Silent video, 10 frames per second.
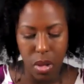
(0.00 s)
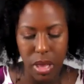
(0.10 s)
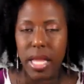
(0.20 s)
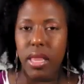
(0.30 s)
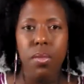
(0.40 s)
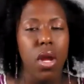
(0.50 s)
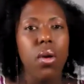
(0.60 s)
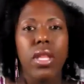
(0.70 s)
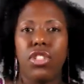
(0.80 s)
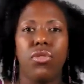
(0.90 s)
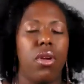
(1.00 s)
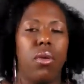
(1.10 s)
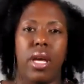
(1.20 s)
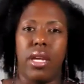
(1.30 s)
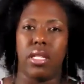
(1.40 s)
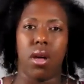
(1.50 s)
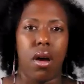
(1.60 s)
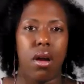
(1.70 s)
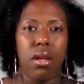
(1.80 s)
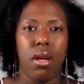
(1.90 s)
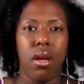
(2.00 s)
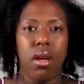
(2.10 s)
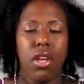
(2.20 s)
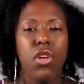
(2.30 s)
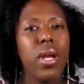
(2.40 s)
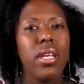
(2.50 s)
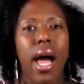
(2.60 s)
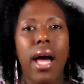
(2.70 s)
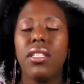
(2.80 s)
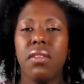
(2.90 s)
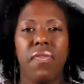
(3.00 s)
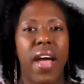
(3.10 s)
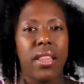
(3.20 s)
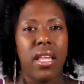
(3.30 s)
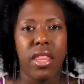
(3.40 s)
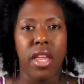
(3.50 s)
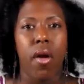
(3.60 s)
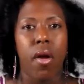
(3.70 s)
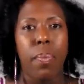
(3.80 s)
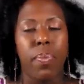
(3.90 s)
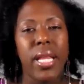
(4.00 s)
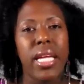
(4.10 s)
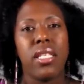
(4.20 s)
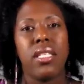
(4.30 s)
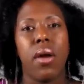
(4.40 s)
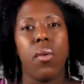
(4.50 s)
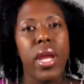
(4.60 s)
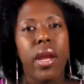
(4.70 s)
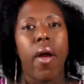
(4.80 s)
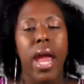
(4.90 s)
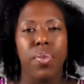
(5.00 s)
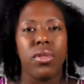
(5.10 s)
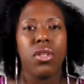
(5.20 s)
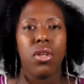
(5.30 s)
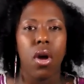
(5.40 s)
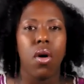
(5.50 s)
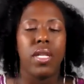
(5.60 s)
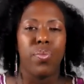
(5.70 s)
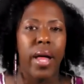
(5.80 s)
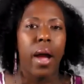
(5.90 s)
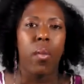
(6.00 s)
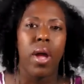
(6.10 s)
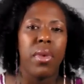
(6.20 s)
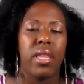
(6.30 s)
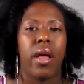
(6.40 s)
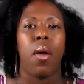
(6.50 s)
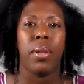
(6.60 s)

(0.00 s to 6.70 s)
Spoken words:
let them know that that is hard. You acknowledge the fact that there are places that we are able to go as Black women that